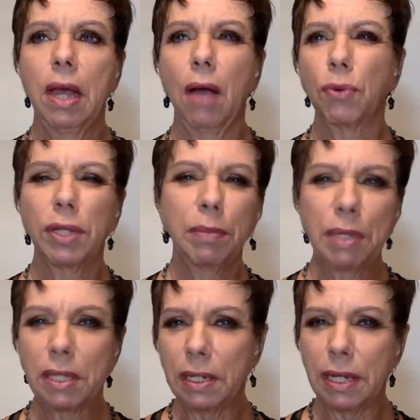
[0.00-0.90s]
a really
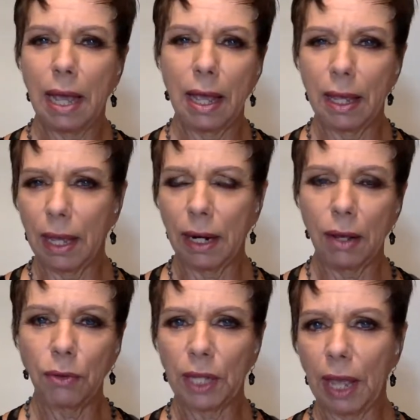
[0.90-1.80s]
busy day and
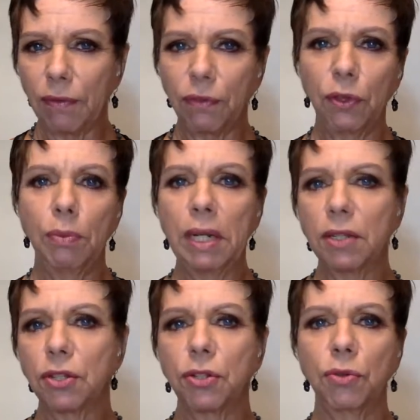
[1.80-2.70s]
I only have a few
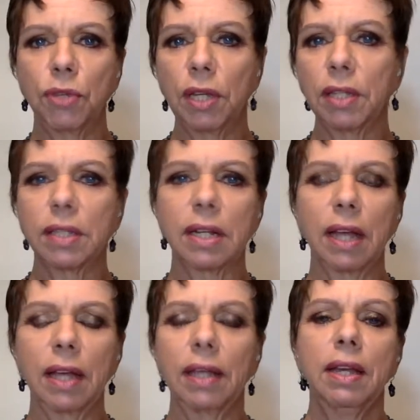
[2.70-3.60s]
minutes to do things, and
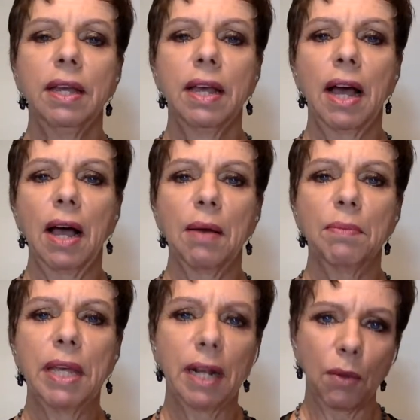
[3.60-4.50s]

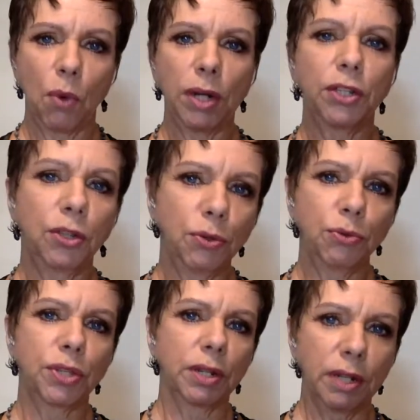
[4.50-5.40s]
I want to
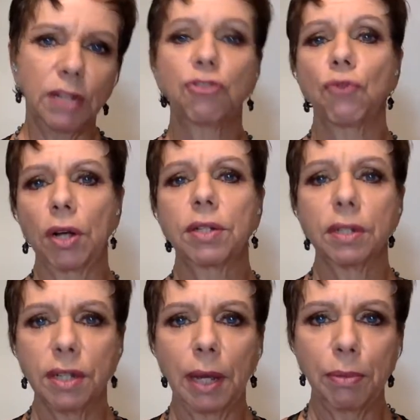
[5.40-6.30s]
use an
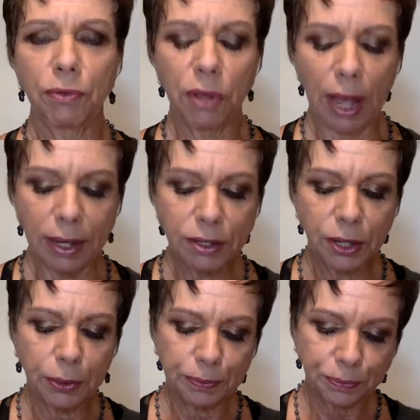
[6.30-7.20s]
instructed type of class.
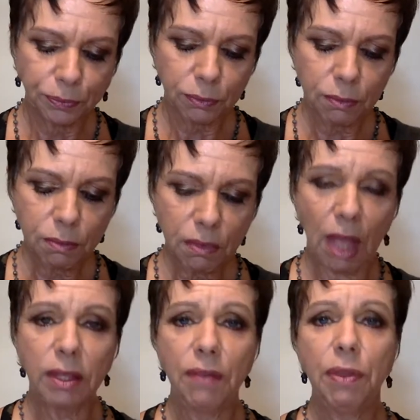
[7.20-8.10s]
So
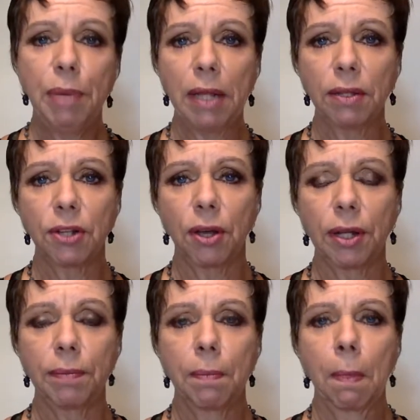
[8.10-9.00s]
I love the Peloton